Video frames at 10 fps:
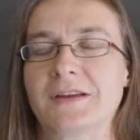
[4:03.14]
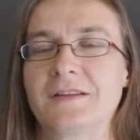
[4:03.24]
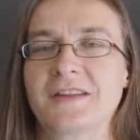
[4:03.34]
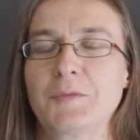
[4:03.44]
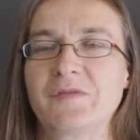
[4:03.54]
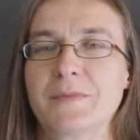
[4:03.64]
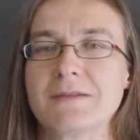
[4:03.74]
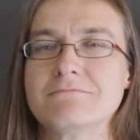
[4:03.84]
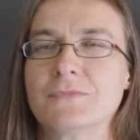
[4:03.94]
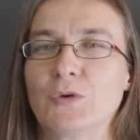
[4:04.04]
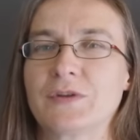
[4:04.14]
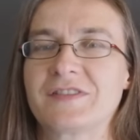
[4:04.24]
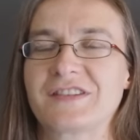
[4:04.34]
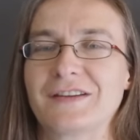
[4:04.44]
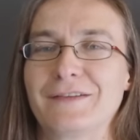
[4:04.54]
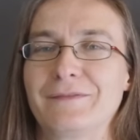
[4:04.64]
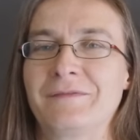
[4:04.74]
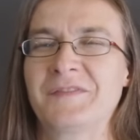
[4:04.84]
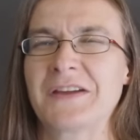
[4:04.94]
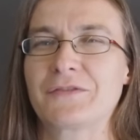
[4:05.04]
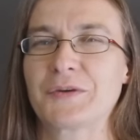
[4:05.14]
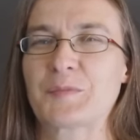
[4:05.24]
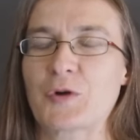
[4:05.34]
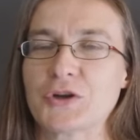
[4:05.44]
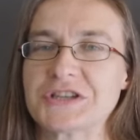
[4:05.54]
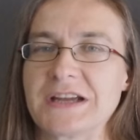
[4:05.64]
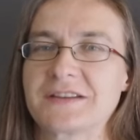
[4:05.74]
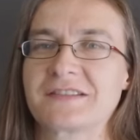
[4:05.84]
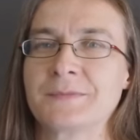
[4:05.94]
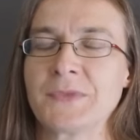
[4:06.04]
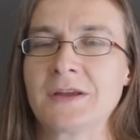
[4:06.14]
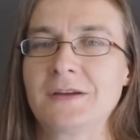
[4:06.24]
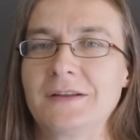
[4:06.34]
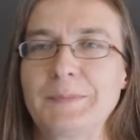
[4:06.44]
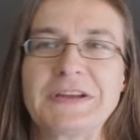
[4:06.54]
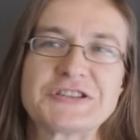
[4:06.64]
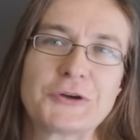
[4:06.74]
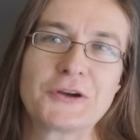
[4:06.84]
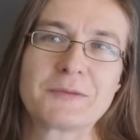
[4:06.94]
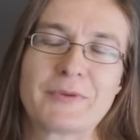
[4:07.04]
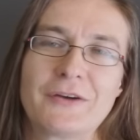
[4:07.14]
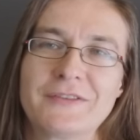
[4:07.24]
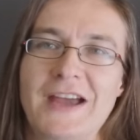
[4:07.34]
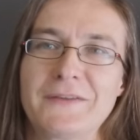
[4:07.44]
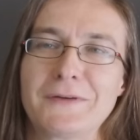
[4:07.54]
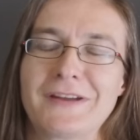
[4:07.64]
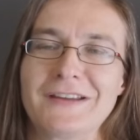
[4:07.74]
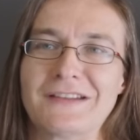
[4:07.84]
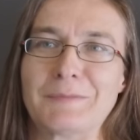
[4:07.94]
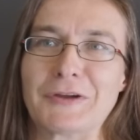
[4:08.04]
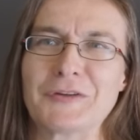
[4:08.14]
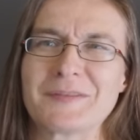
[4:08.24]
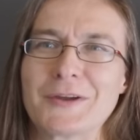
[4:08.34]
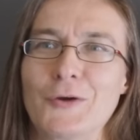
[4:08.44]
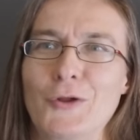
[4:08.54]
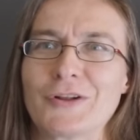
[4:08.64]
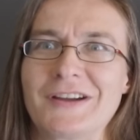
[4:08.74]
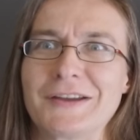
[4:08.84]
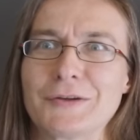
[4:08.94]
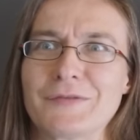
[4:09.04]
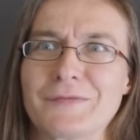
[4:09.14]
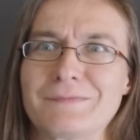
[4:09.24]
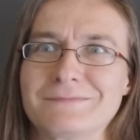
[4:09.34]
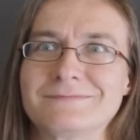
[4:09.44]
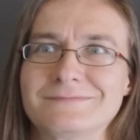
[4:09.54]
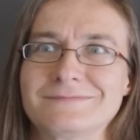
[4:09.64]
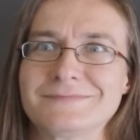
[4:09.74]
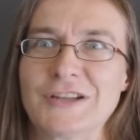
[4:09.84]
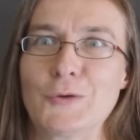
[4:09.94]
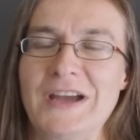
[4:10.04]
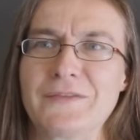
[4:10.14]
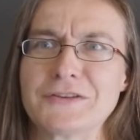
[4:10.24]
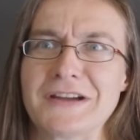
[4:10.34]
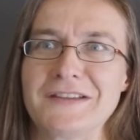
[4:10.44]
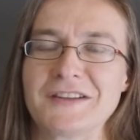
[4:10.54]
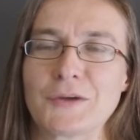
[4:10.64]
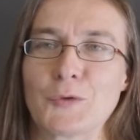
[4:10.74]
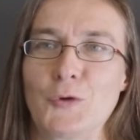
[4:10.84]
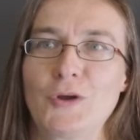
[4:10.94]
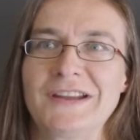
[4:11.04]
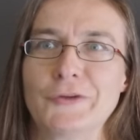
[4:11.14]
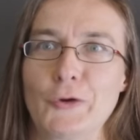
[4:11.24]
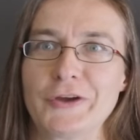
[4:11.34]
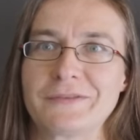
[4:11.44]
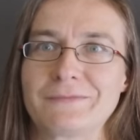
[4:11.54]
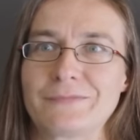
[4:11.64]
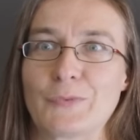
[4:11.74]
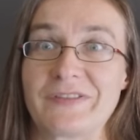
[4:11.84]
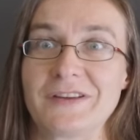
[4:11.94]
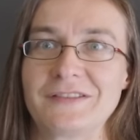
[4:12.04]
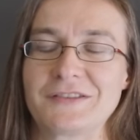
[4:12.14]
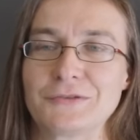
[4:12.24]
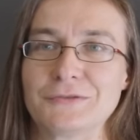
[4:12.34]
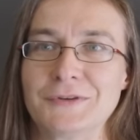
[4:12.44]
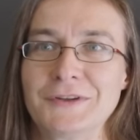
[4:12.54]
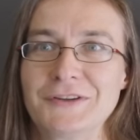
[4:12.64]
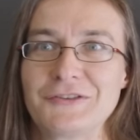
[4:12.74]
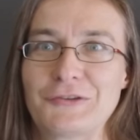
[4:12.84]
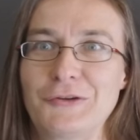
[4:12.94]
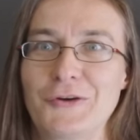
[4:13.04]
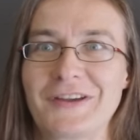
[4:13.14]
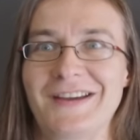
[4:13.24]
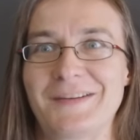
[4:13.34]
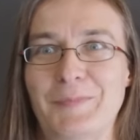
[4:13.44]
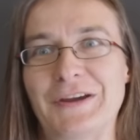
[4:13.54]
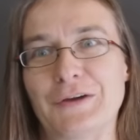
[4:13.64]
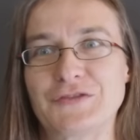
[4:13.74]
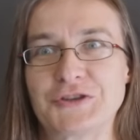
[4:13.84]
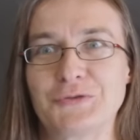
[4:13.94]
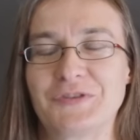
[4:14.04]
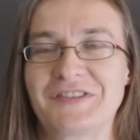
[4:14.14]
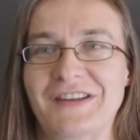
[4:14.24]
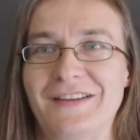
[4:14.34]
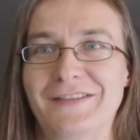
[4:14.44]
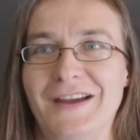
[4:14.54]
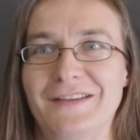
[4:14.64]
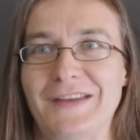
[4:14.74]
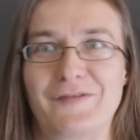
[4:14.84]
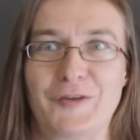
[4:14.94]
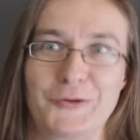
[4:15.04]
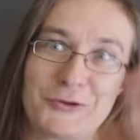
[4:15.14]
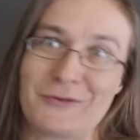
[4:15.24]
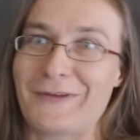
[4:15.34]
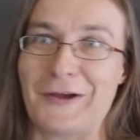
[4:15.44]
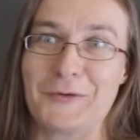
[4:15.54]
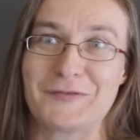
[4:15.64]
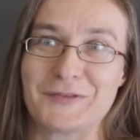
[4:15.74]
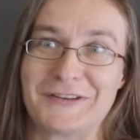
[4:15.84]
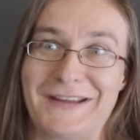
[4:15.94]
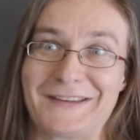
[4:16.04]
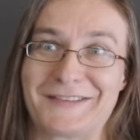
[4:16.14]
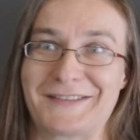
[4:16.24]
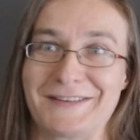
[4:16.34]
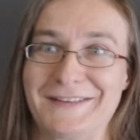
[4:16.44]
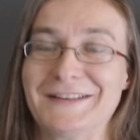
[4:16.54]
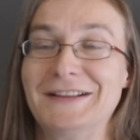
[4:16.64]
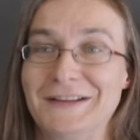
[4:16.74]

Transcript: Some of my most uh, favorite projects, let me talk about advertising, because we all kind of know advertising. We're all annoyed with it. You, you look at a pair of shoes and then they follow you around for the next uh,